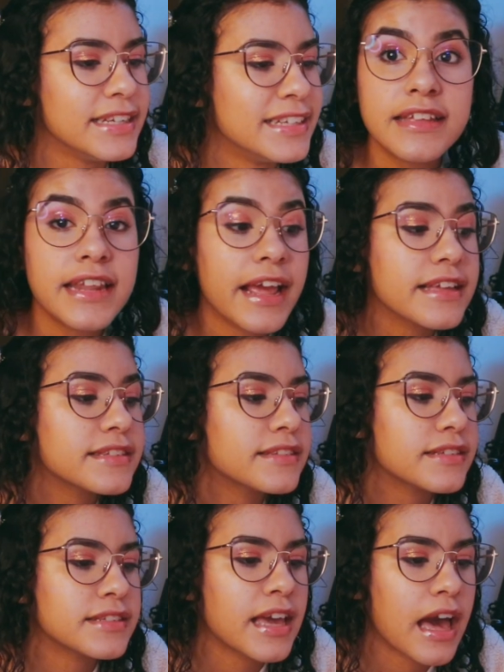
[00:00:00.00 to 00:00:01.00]
And the
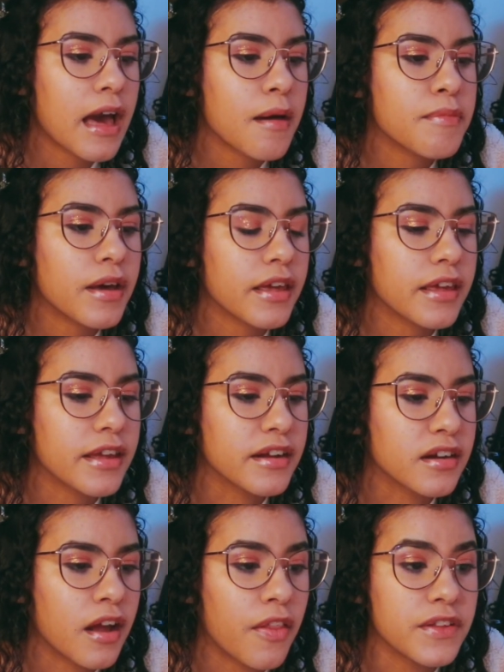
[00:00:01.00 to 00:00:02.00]
next tab
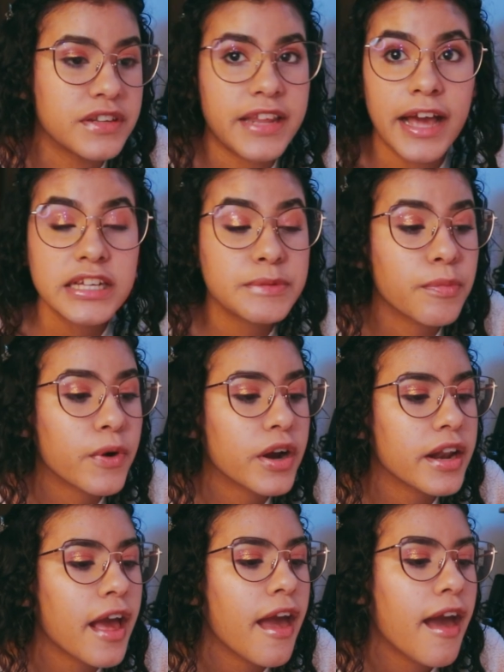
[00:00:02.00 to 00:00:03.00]
here on the
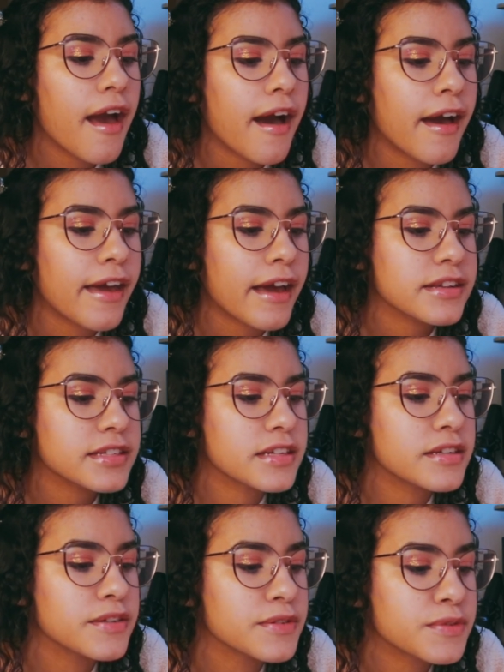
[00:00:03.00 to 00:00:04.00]
dashboard I
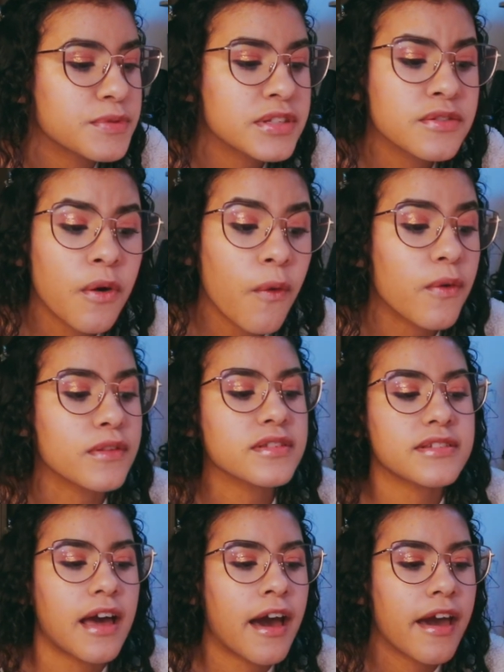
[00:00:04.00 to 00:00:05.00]
actually used was
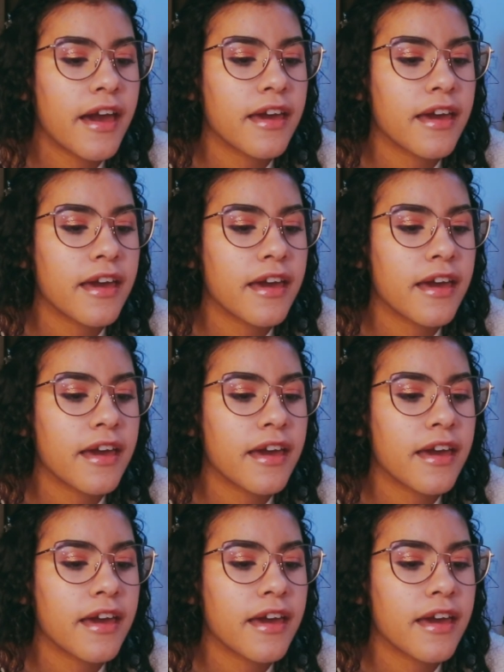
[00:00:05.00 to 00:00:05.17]
goals. I